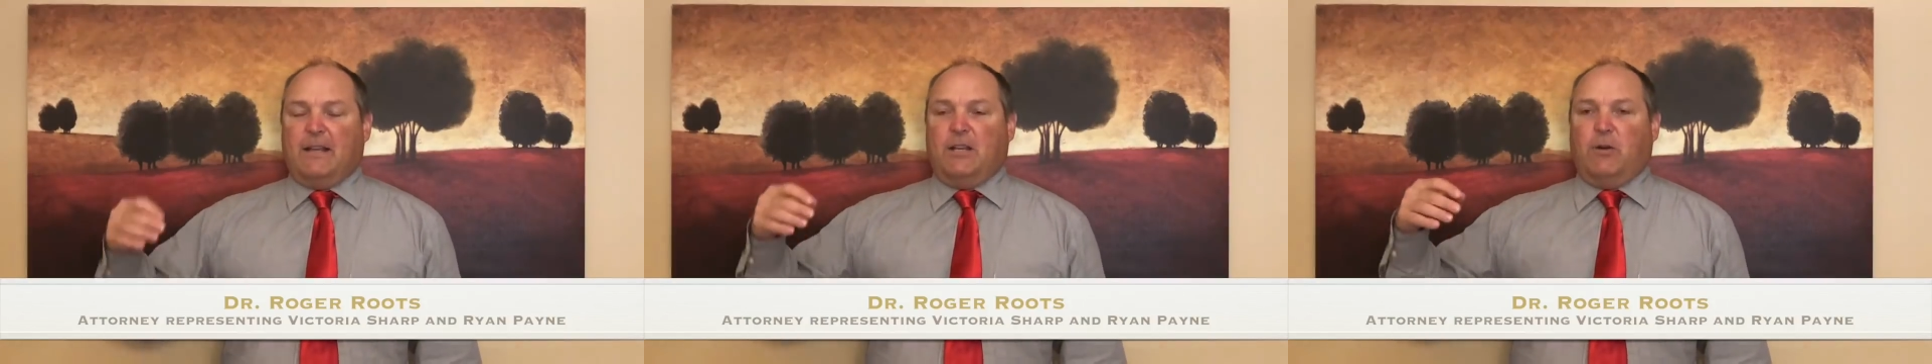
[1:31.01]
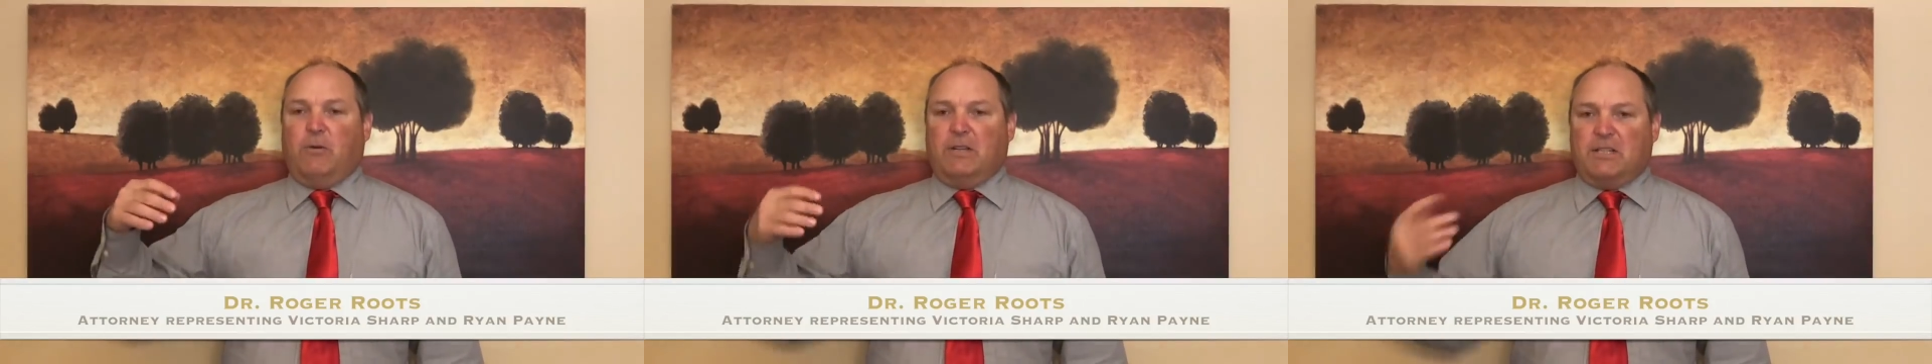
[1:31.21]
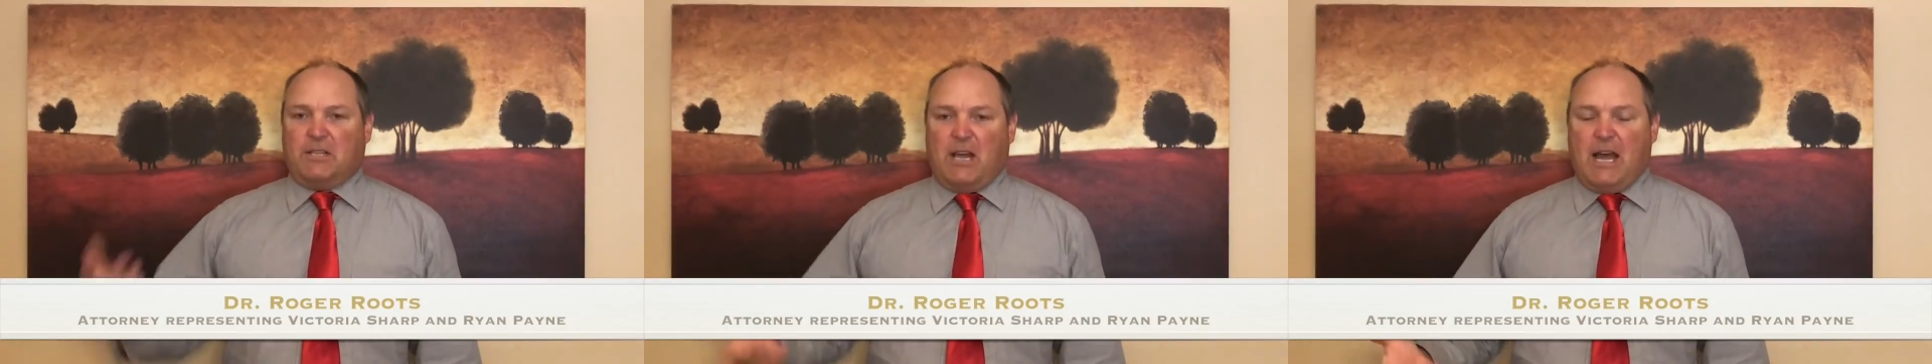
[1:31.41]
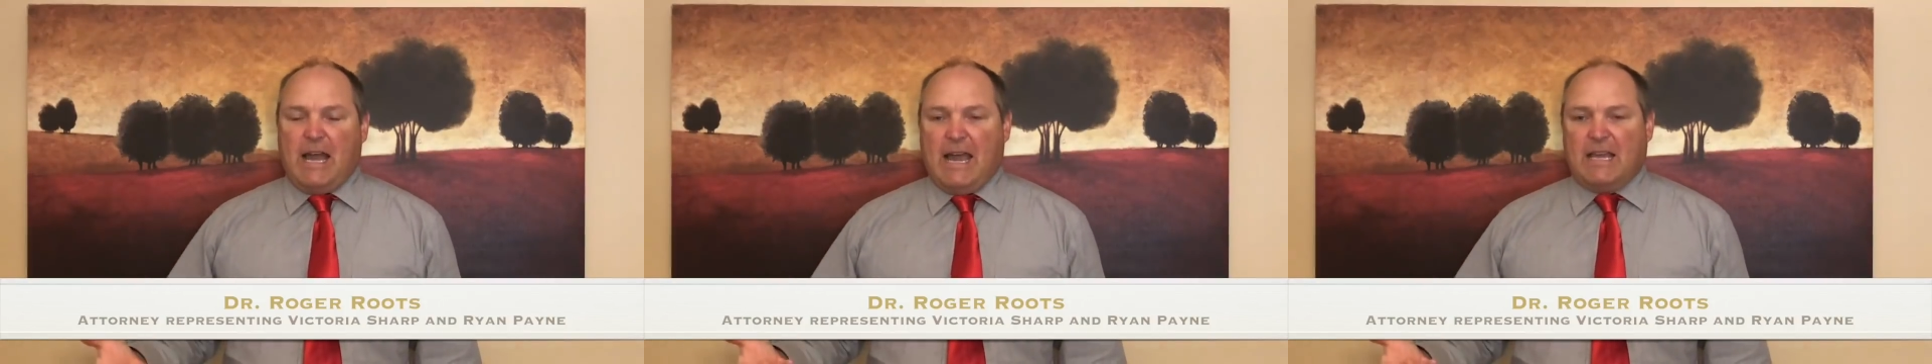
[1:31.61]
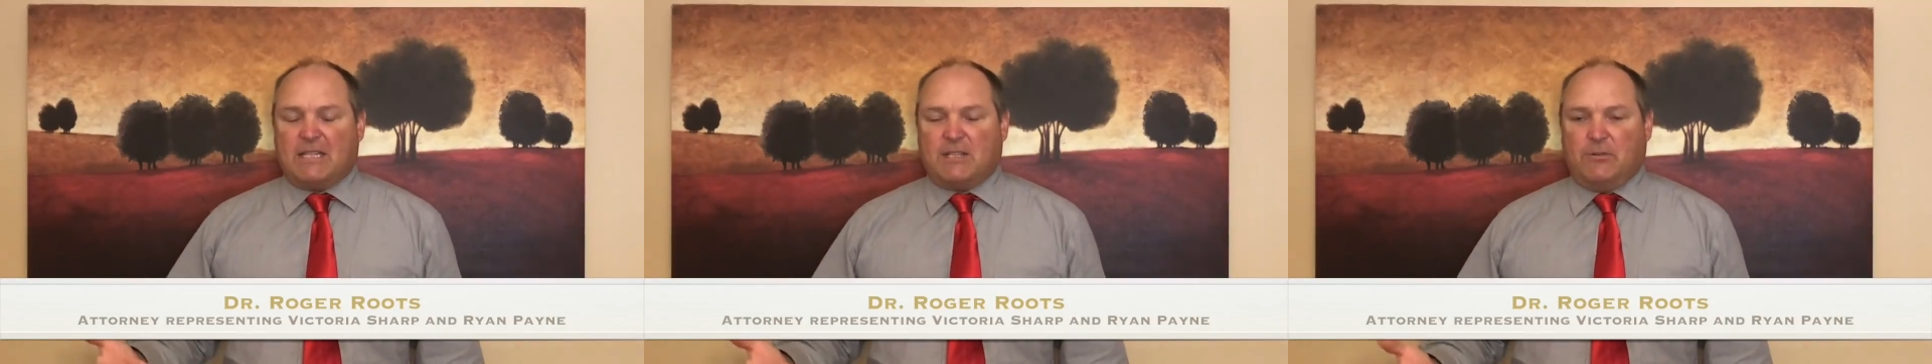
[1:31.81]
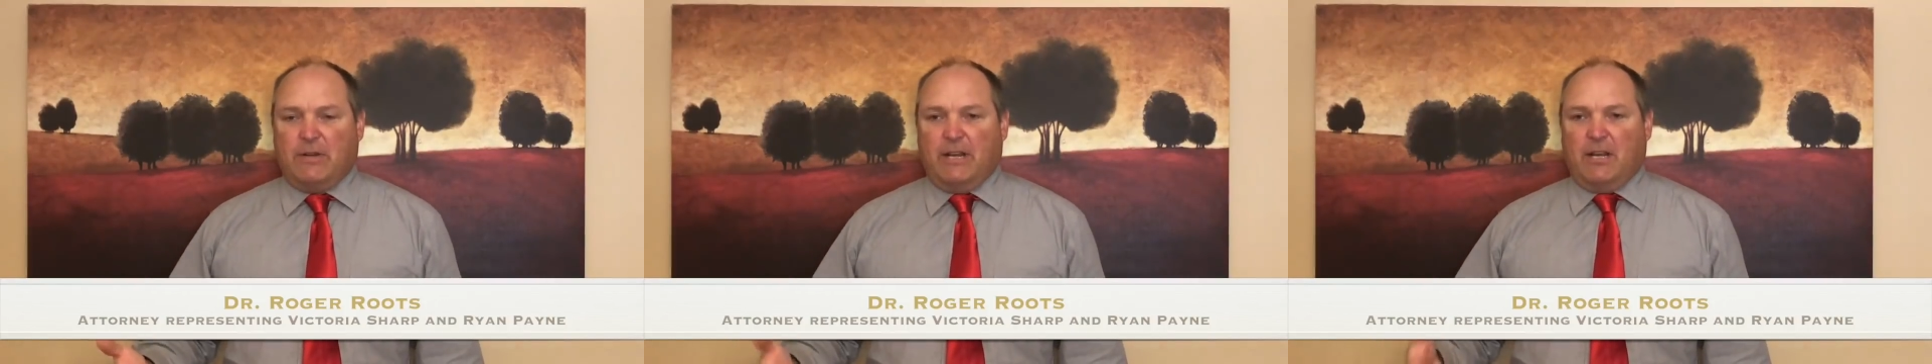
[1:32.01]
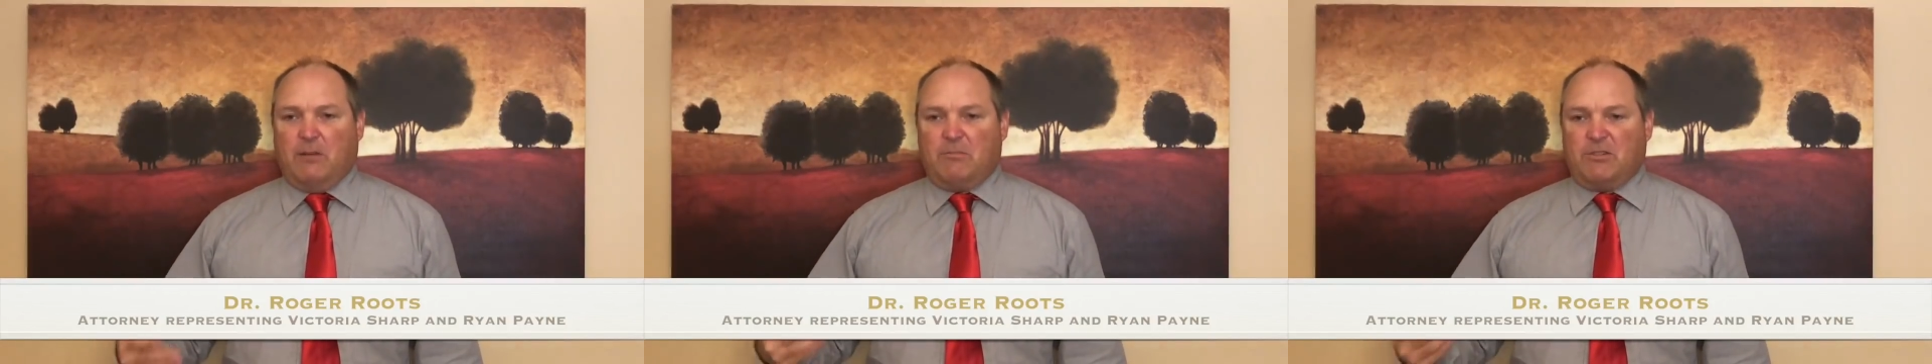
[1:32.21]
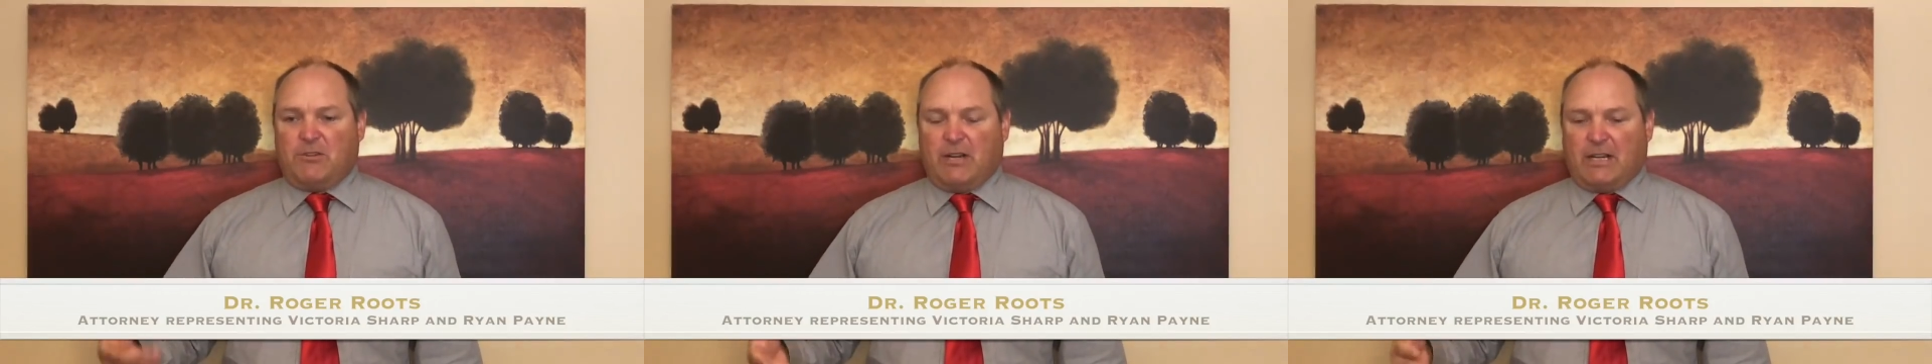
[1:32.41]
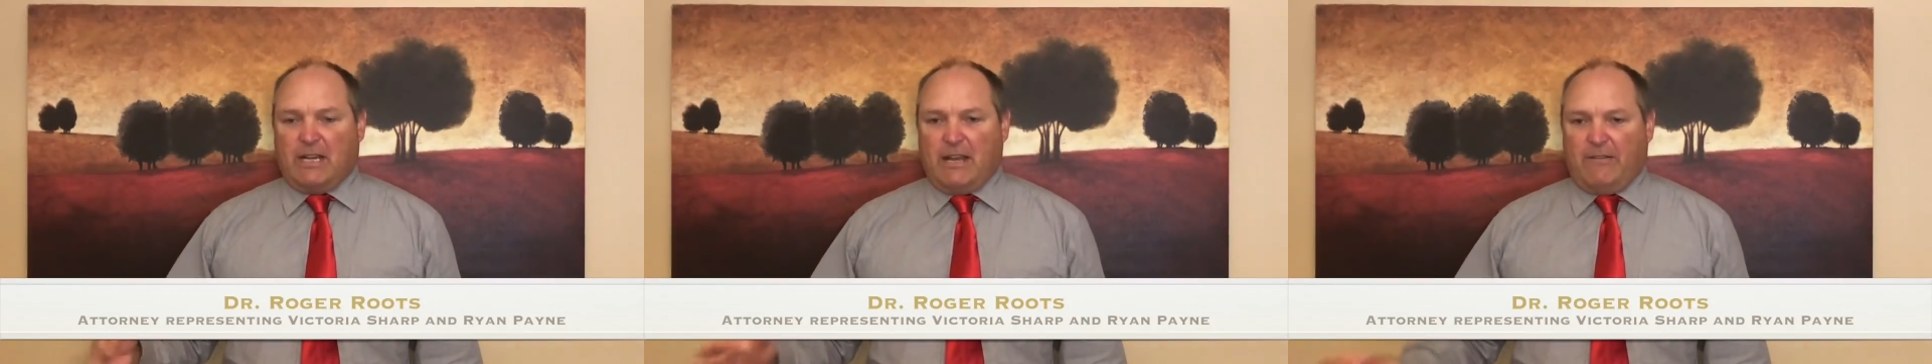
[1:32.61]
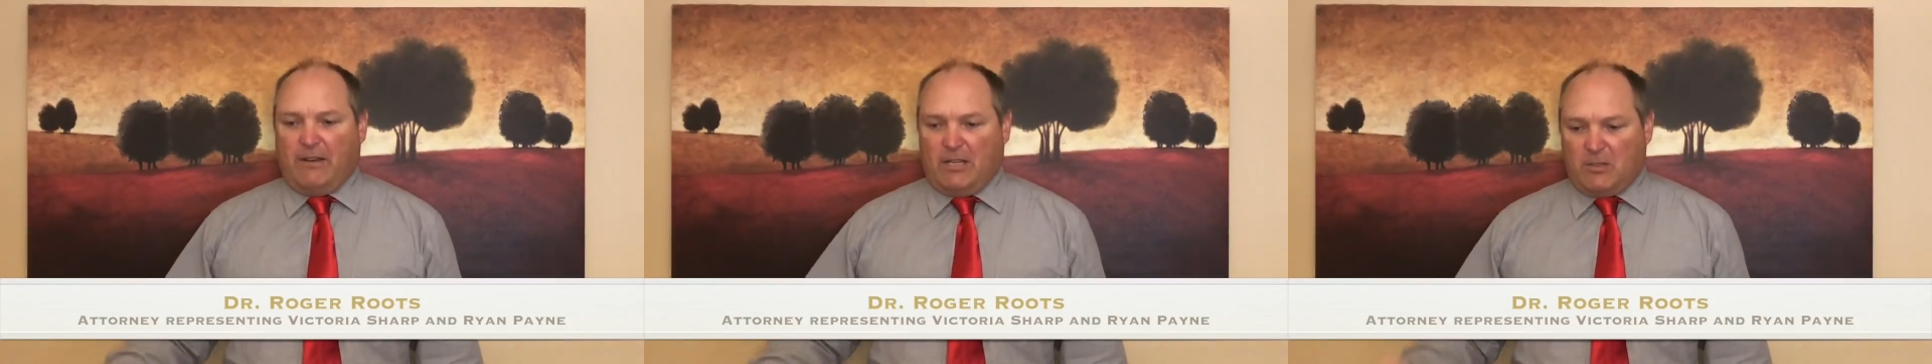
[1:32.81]
no one saw Astarita obstruct
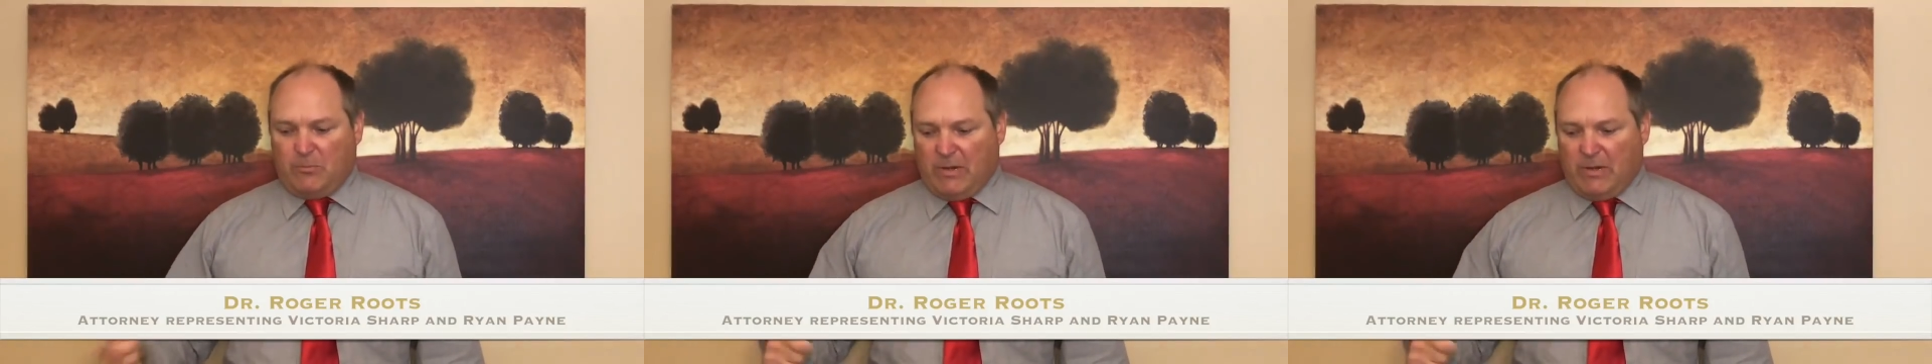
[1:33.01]
evidence,